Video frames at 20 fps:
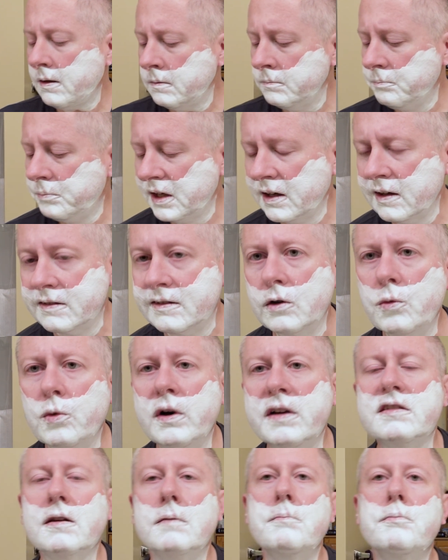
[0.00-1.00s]
because it
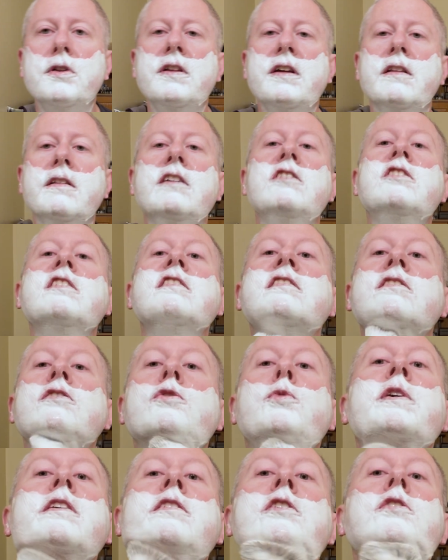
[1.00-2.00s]
was completely just a
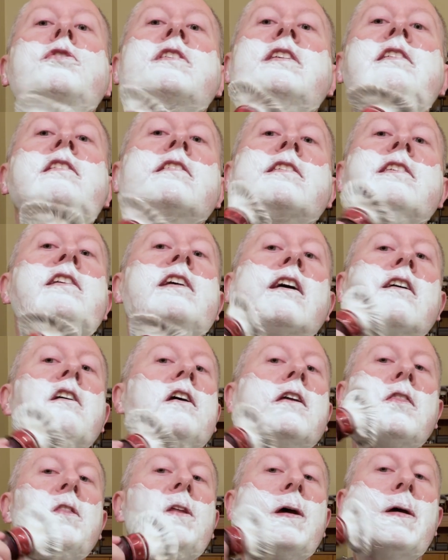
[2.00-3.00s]
quick
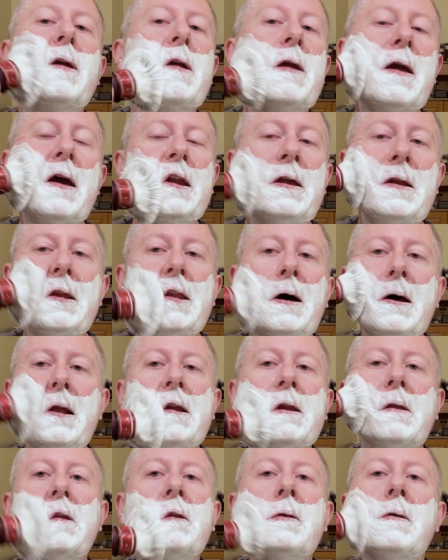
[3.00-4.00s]
utilitarian thing, get it
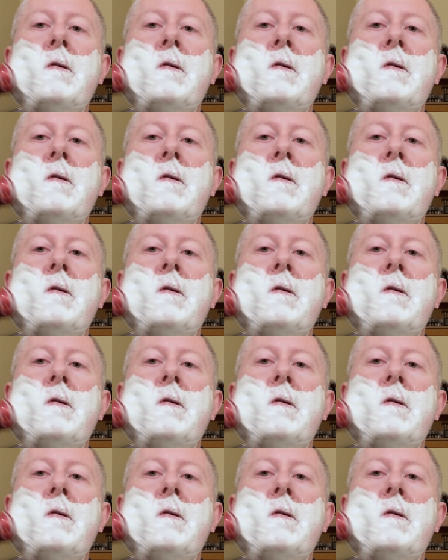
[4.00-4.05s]
done,